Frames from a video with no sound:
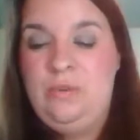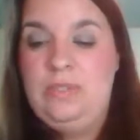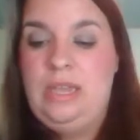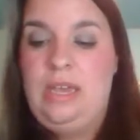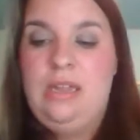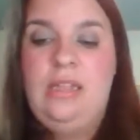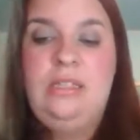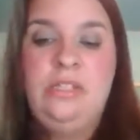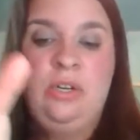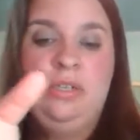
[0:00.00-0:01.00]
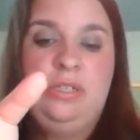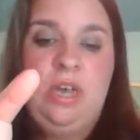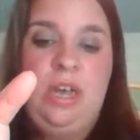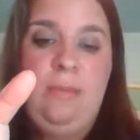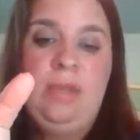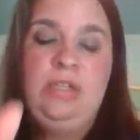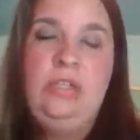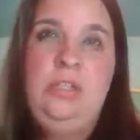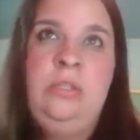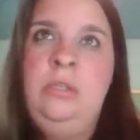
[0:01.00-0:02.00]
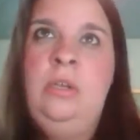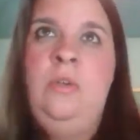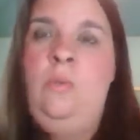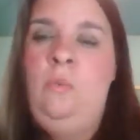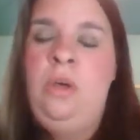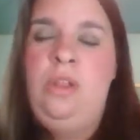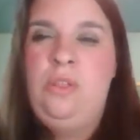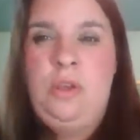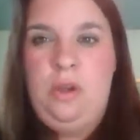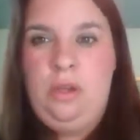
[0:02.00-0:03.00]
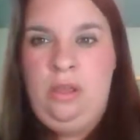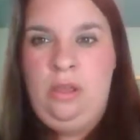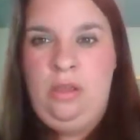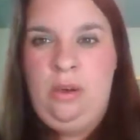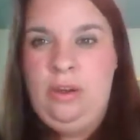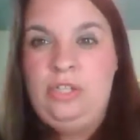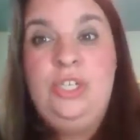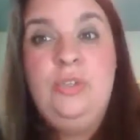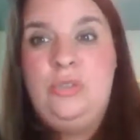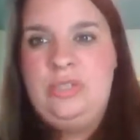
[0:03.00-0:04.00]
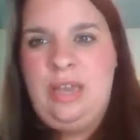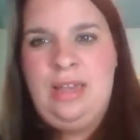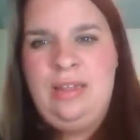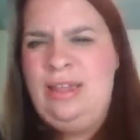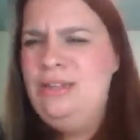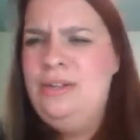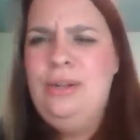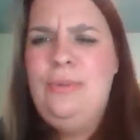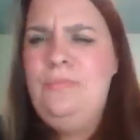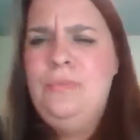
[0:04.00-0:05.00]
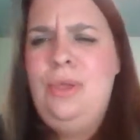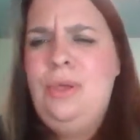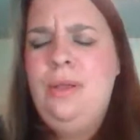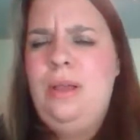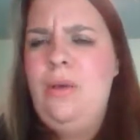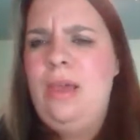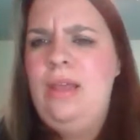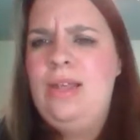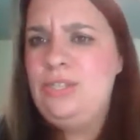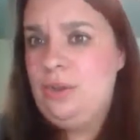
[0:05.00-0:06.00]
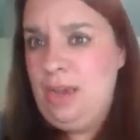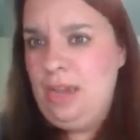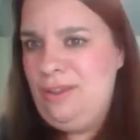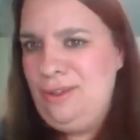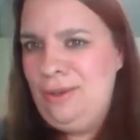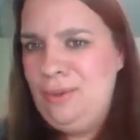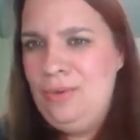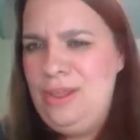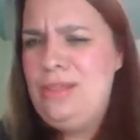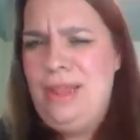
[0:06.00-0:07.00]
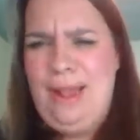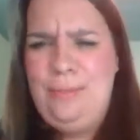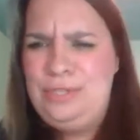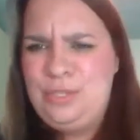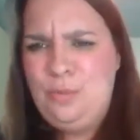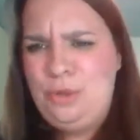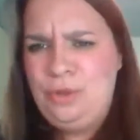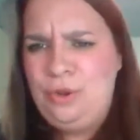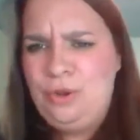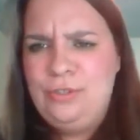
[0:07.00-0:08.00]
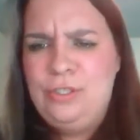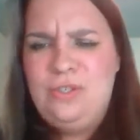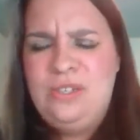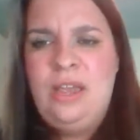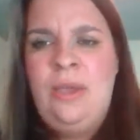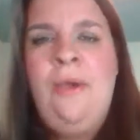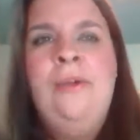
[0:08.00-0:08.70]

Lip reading: It was like at this certain time at 1:30 on a Tuesday. Like, okay, that's great. Nothing happens at 1:30 on a Tuesday.